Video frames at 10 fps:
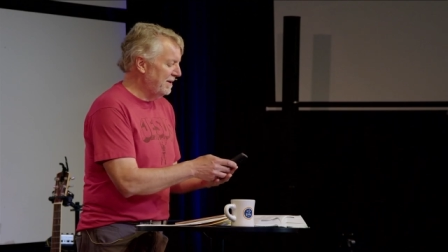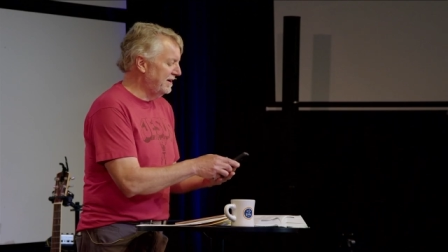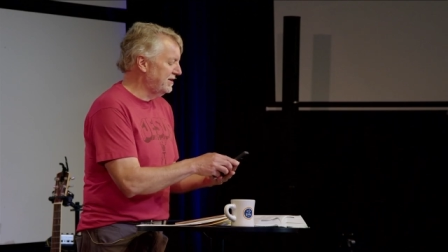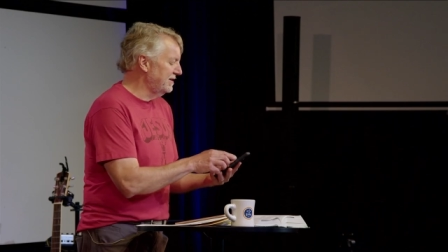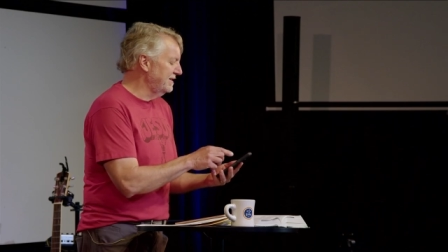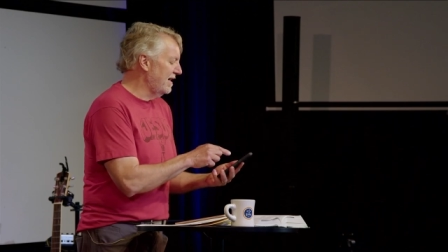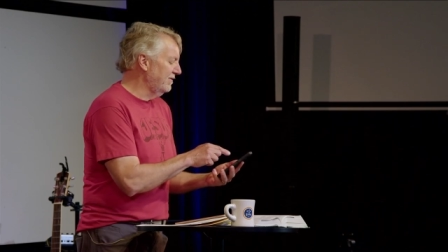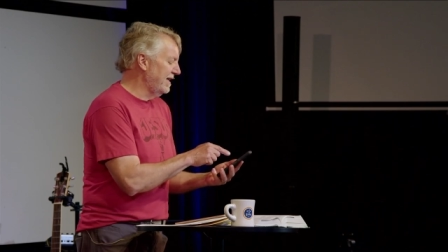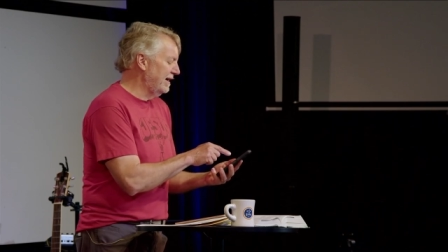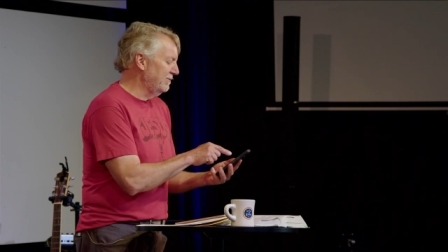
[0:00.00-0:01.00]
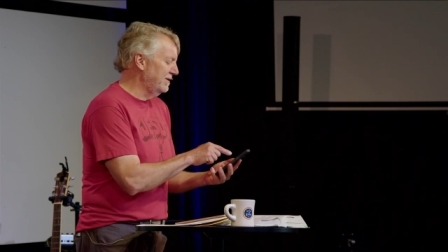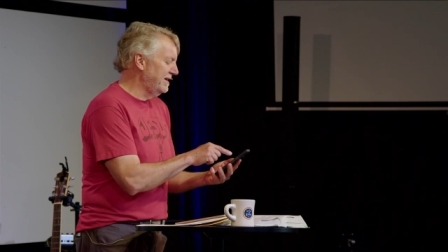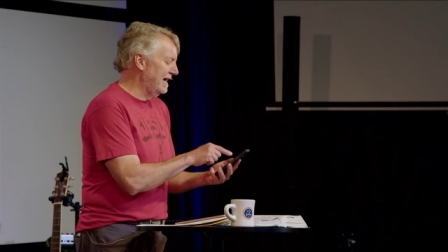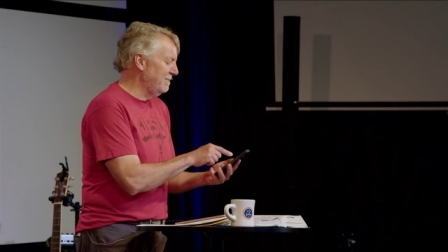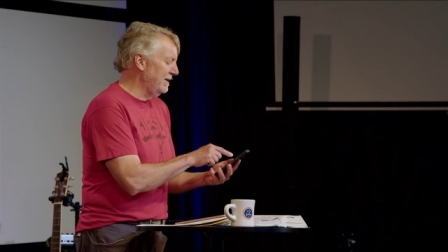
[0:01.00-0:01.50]
but it turned out that it would
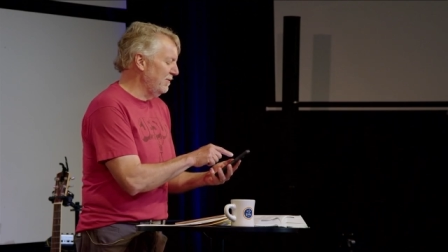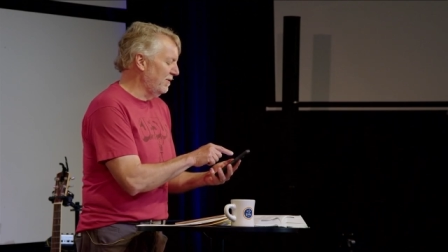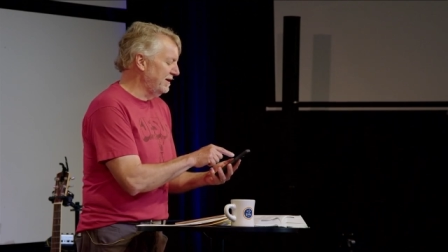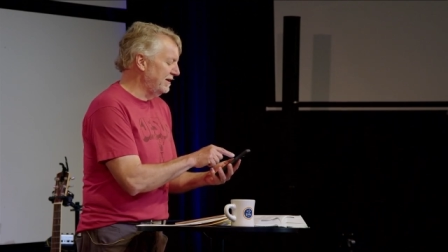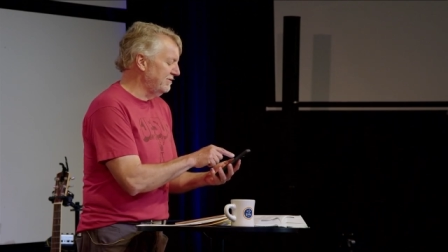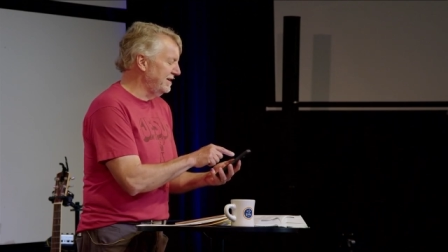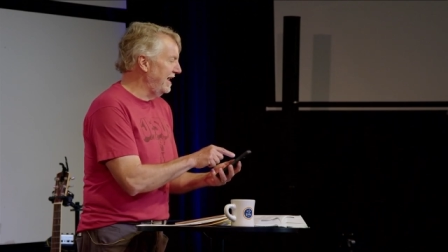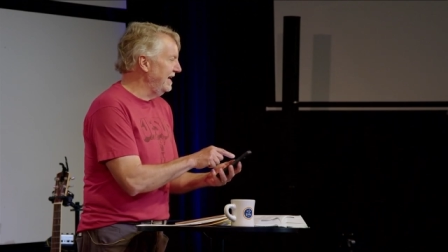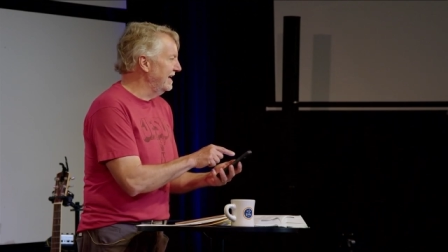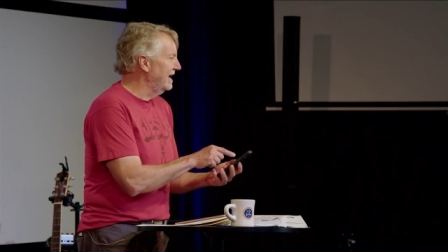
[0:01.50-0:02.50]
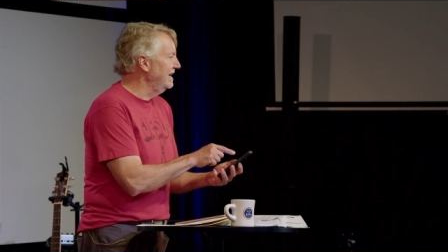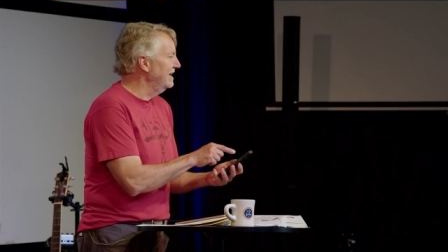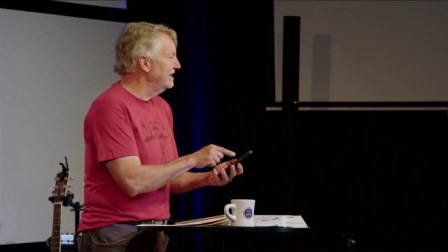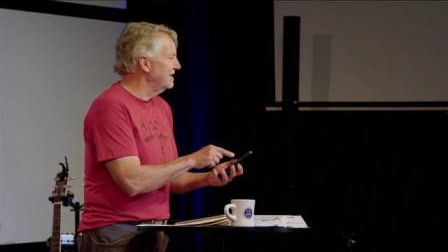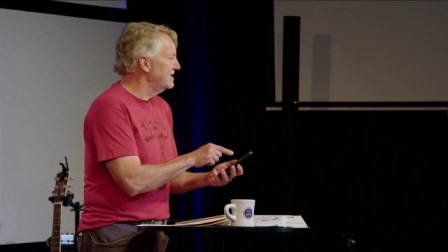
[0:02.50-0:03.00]
take me 189
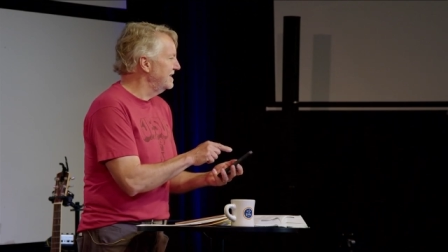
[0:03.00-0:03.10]
years